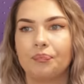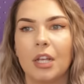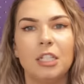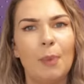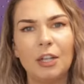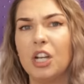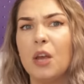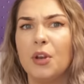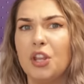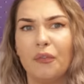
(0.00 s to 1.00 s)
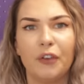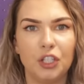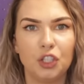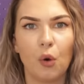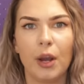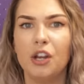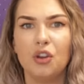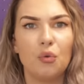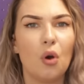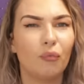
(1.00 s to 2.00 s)
especially when you first join and
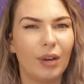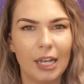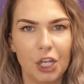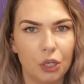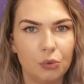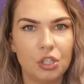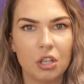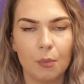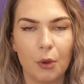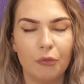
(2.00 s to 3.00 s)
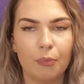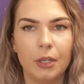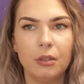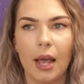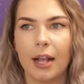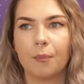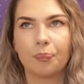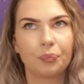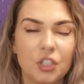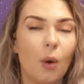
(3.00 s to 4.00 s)
you're not really used to the movement. Like,
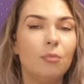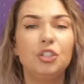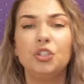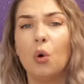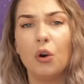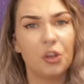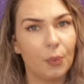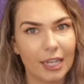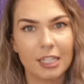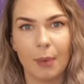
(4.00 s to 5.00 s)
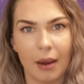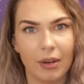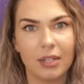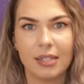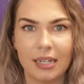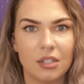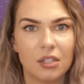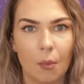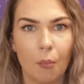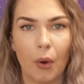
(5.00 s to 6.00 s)
so I'm sure you will experience it at
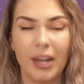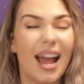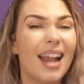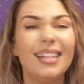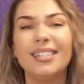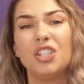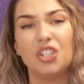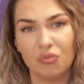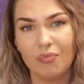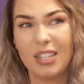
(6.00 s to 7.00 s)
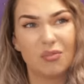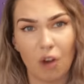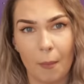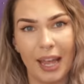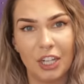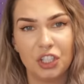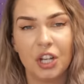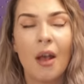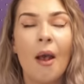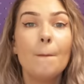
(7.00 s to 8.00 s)
some point, and it's
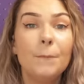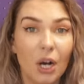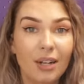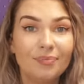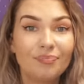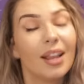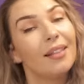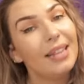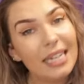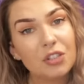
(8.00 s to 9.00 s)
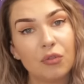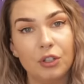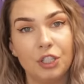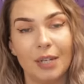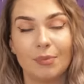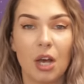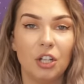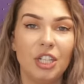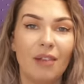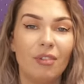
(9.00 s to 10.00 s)
rubbish. But these cruise ships
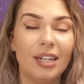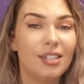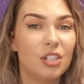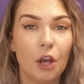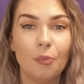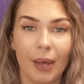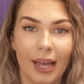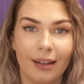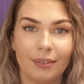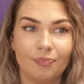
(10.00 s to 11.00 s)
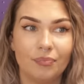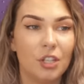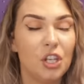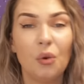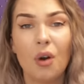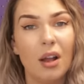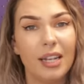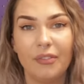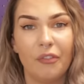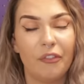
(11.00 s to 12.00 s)
are generally so big that you
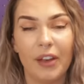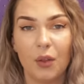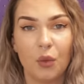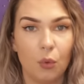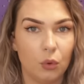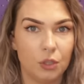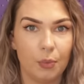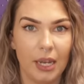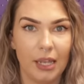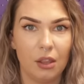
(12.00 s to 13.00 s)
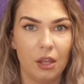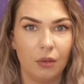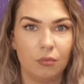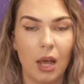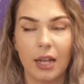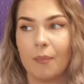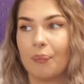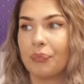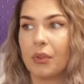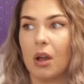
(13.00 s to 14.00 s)
can't even feel the water beneath you. Like,
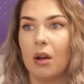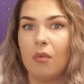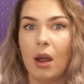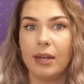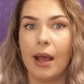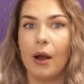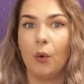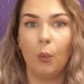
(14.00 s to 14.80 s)
right now